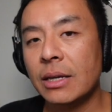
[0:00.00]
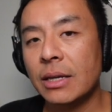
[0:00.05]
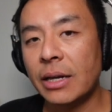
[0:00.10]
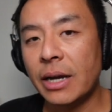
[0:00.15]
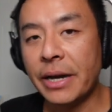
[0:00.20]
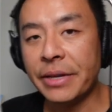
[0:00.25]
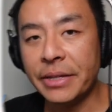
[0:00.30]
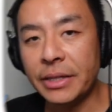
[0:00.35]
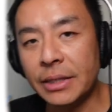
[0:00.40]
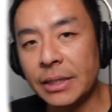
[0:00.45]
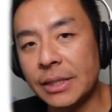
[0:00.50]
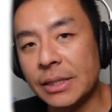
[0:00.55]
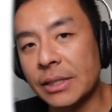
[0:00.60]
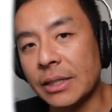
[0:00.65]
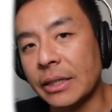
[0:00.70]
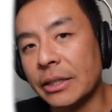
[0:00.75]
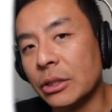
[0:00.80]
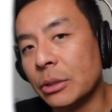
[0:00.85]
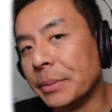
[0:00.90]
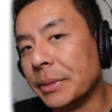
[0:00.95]
I think this is a
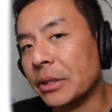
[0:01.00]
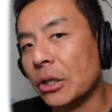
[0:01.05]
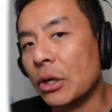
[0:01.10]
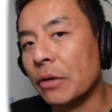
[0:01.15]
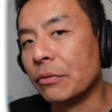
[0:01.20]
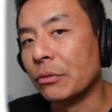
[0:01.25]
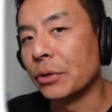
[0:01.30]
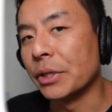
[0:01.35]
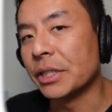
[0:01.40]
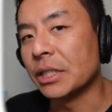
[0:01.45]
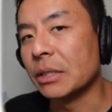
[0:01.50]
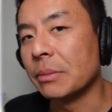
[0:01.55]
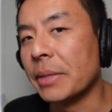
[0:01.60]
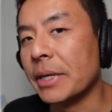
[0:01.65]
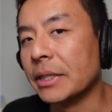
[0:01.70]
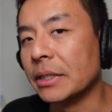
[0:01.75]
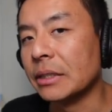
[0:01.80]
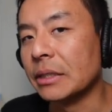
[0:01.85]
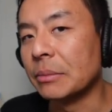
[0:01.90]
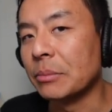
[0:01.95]
little bit
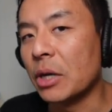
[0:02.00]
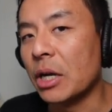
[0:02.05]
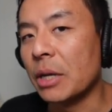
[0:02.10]
overestimated in my